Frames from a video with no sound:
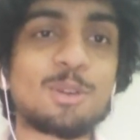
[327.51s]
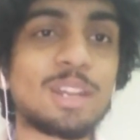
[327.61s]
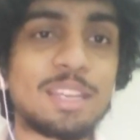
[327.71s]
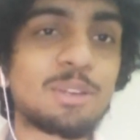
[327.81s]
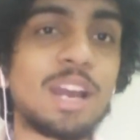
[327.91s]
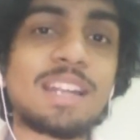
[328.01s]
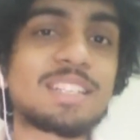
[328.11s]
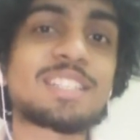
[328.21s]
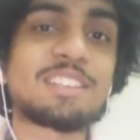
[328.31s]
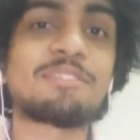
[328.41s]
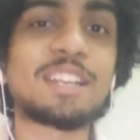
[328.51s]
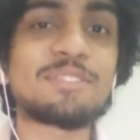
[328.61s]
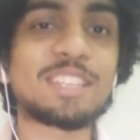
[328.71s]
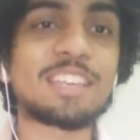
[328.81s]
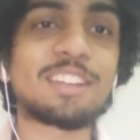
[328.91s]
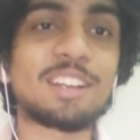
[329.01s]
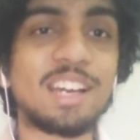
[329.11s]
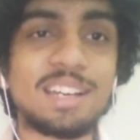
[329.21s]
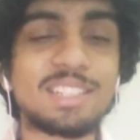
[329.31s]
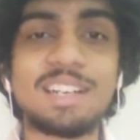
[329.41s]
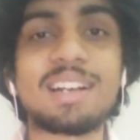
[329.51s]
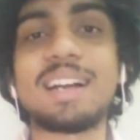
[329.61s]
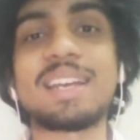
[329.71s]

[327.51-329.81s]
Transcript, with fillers: Like you can't just survive, say